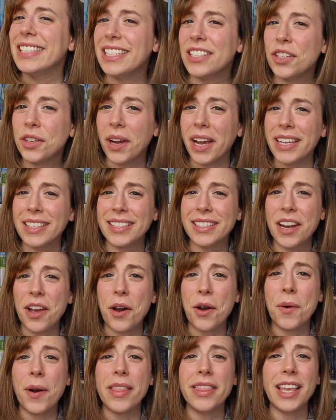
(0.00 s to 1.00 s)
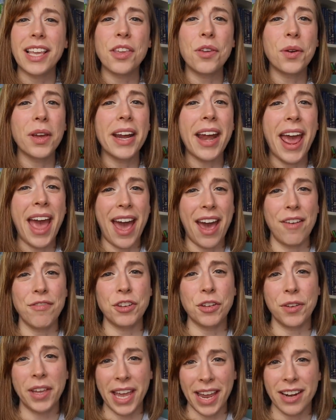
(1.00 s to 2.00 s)
Did you guys know that you can
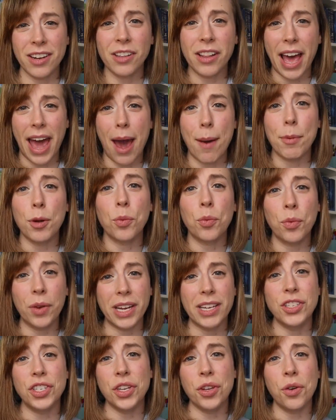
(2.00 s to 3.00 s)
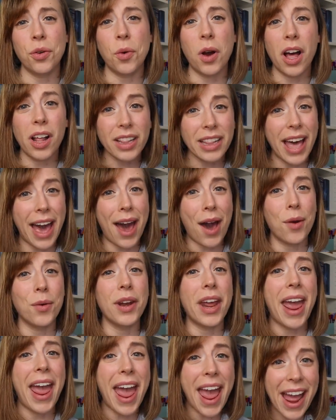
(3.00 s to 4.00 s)
have your Kindle app read you
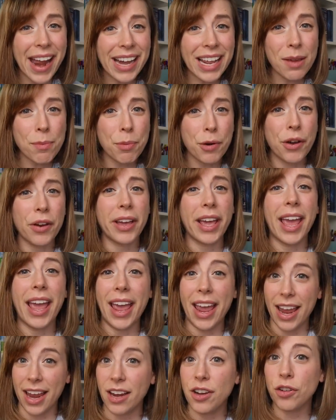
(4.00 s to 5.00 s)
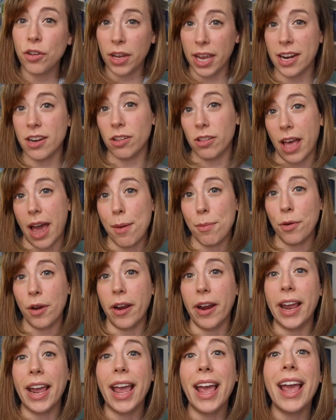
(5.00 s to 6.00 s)
aloud any book in your Kindle
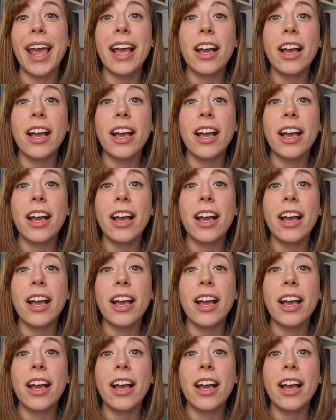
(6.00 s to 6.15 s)
library,